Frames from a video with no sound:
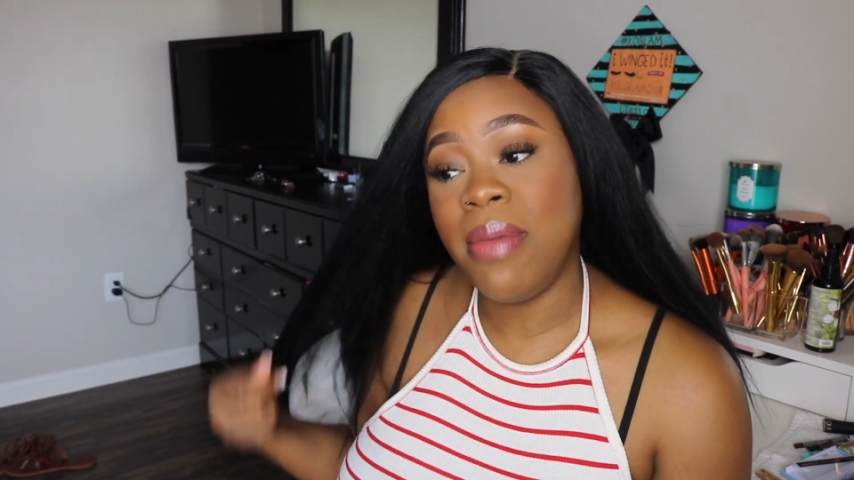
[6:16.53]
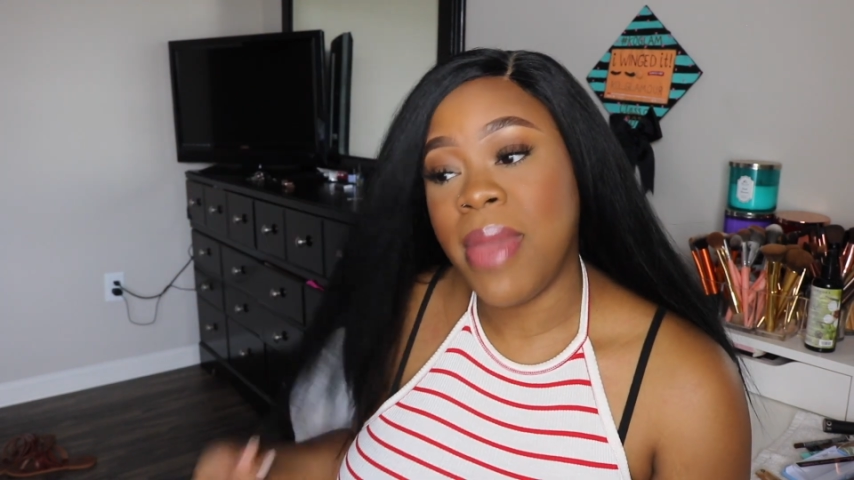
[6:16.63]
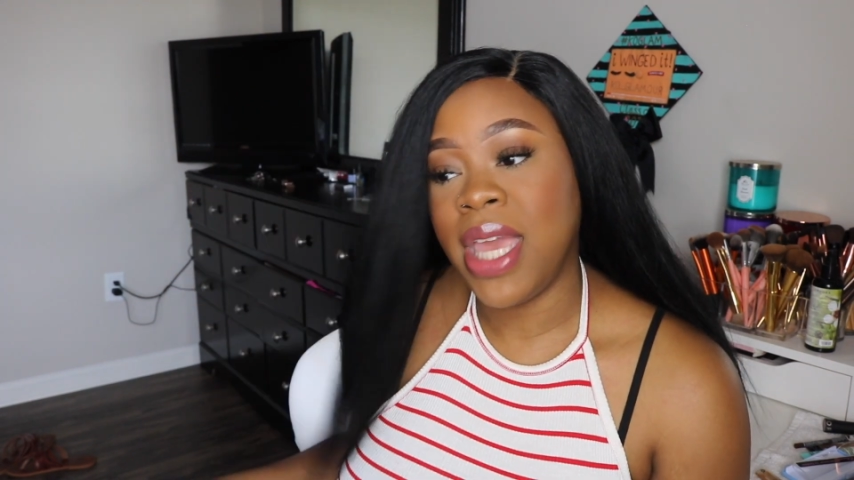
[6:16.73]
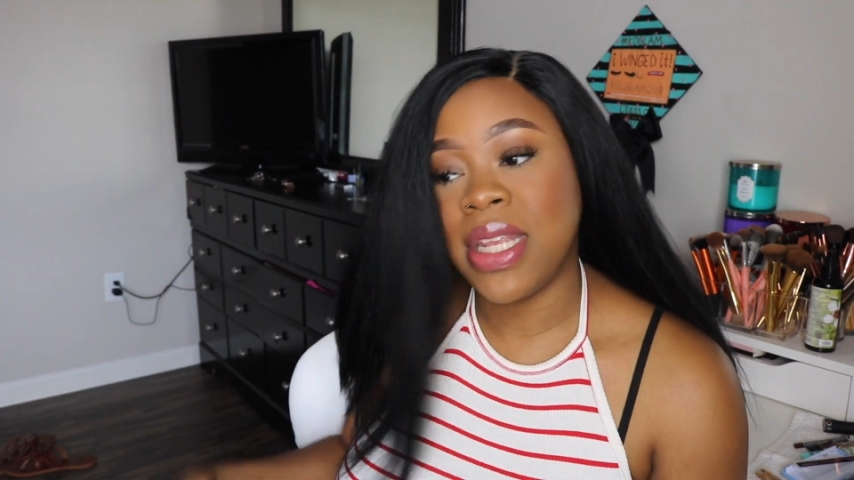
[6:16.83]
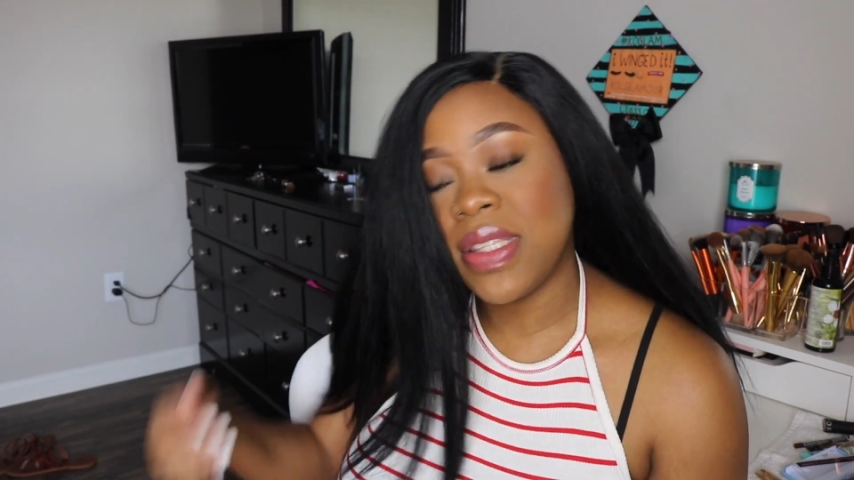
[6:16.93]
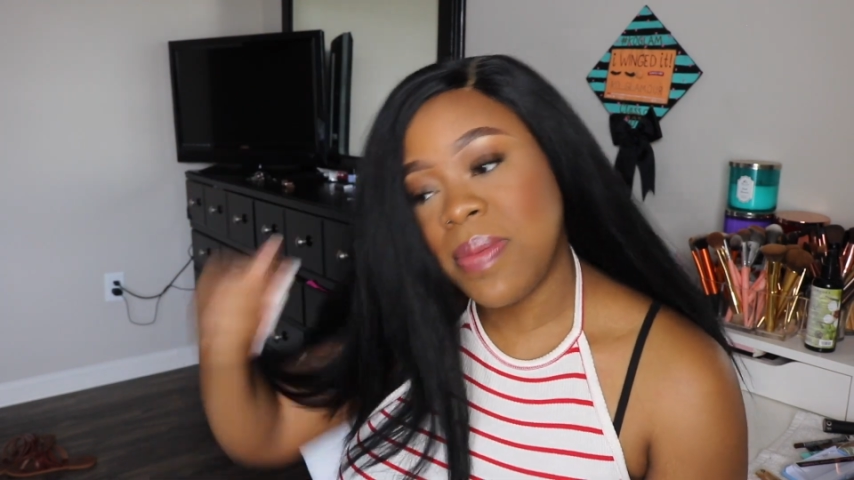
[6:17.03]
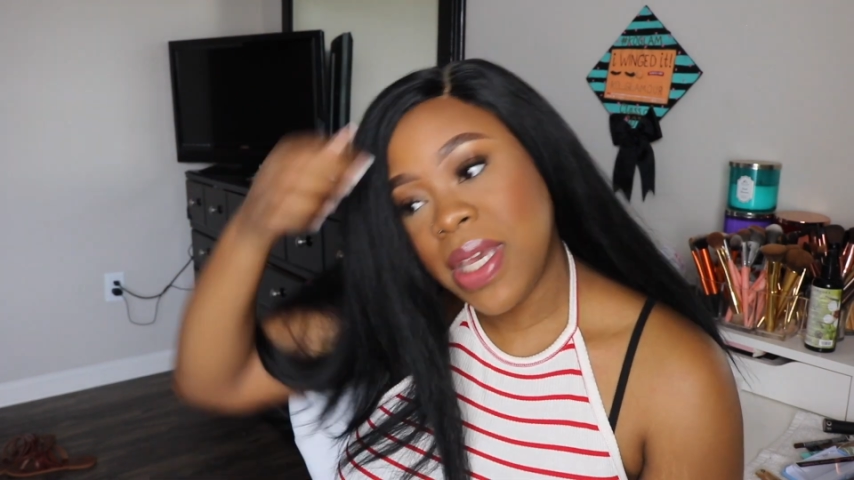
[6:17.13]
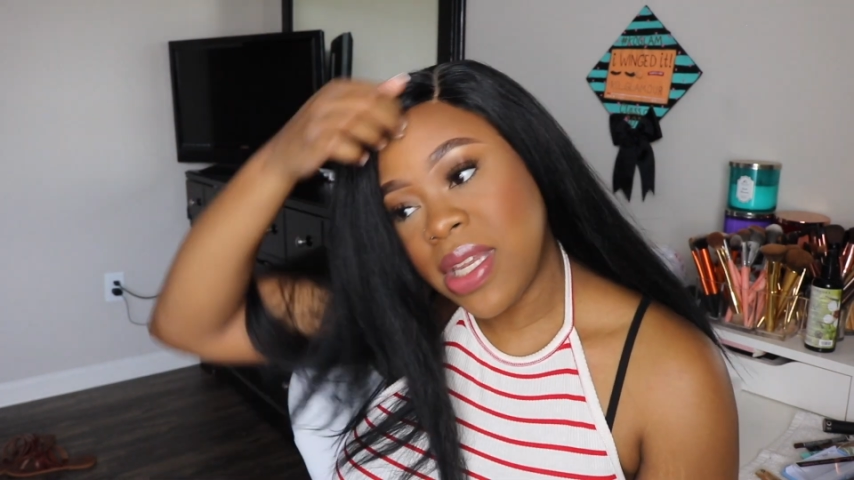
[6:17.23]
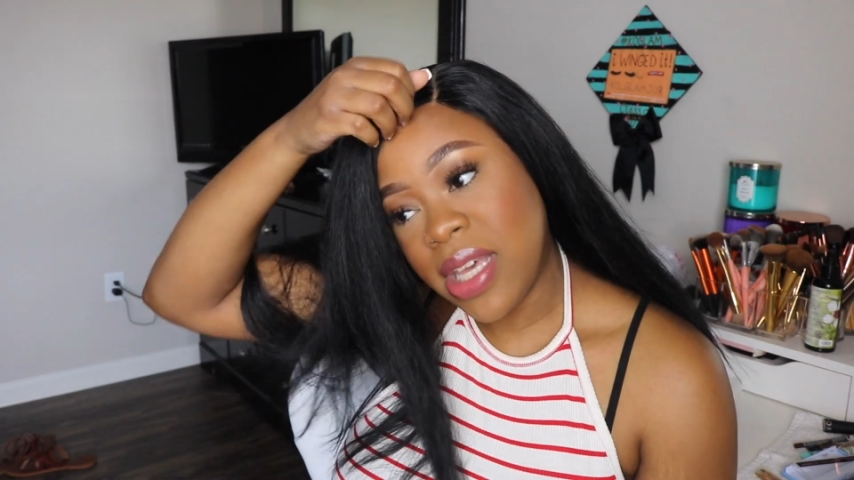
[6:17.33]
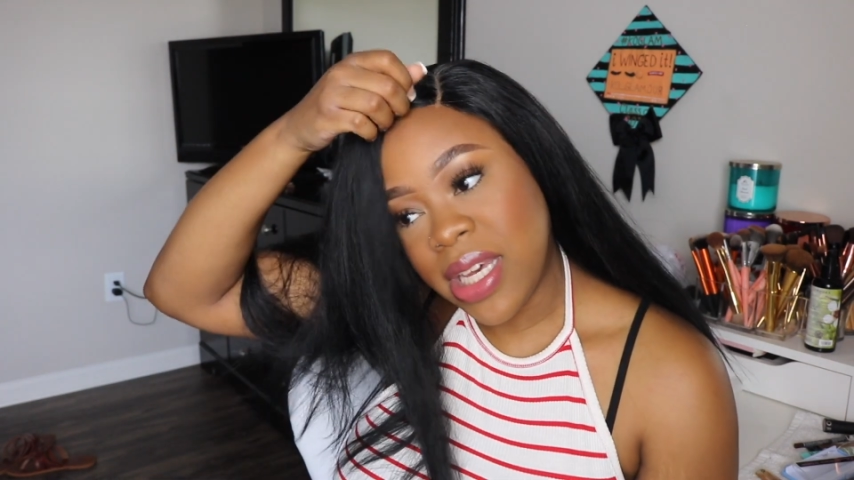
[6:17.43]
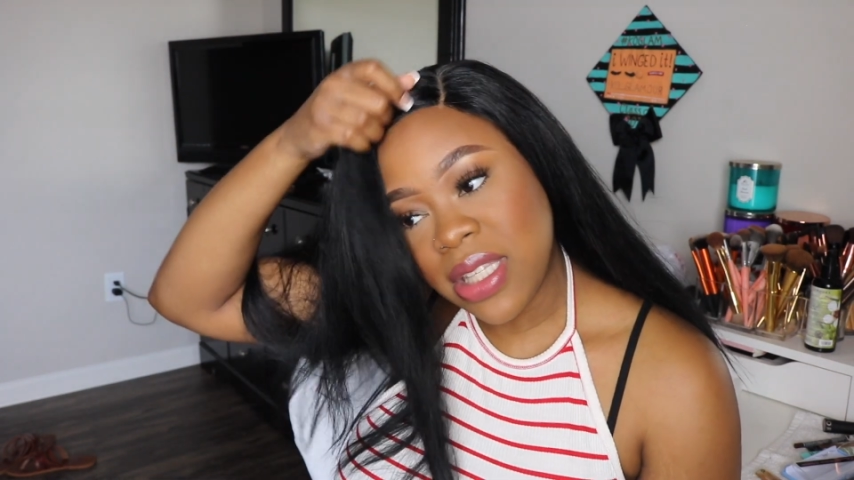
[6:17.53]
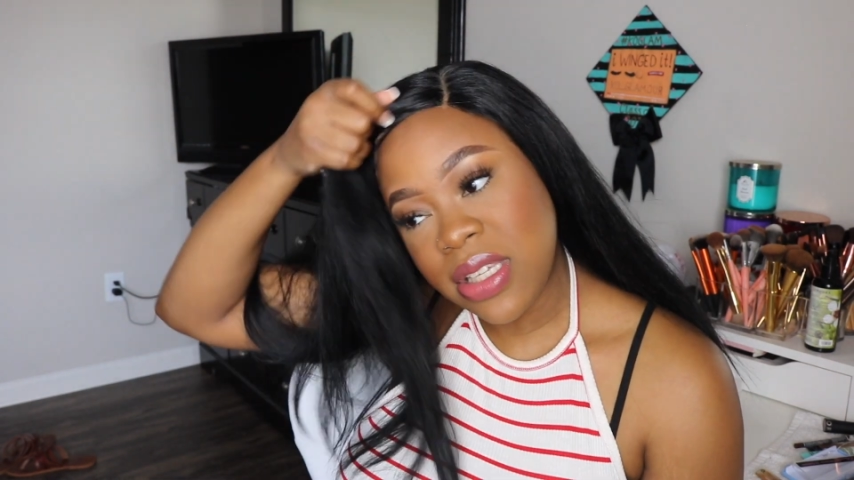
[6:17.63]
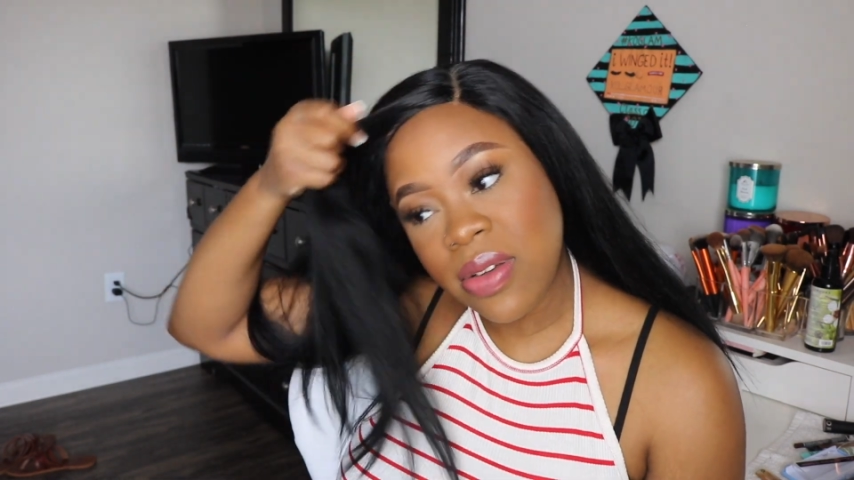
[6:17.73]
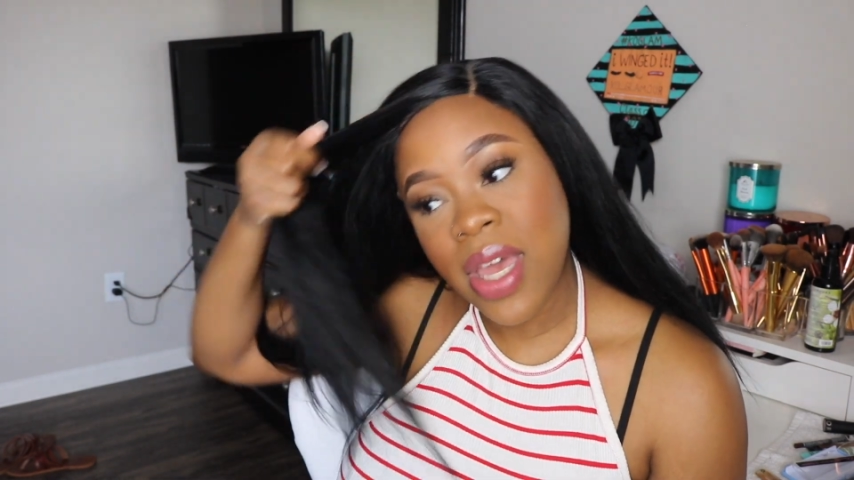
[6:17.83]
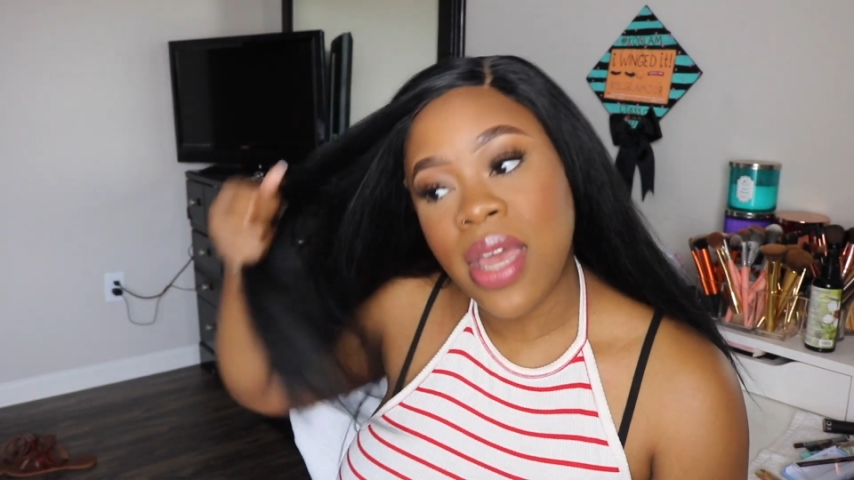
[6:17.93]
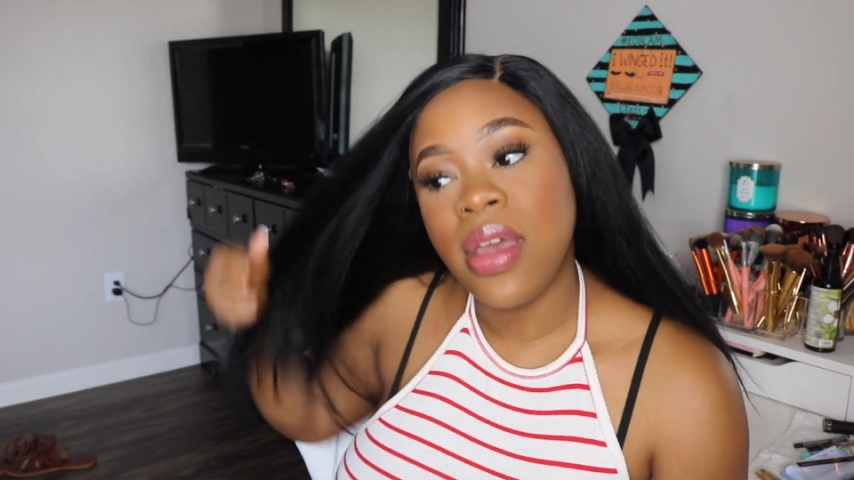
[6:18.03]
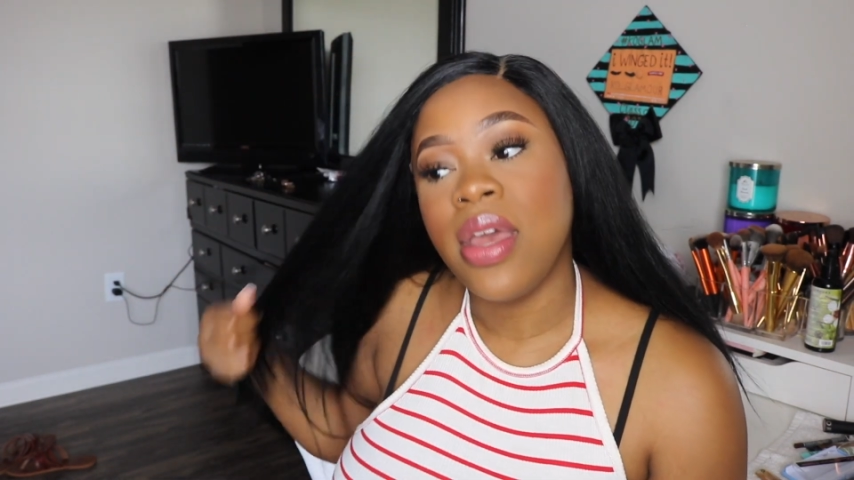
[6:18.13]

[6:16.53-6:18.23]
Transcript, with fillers: maintenance being done to it,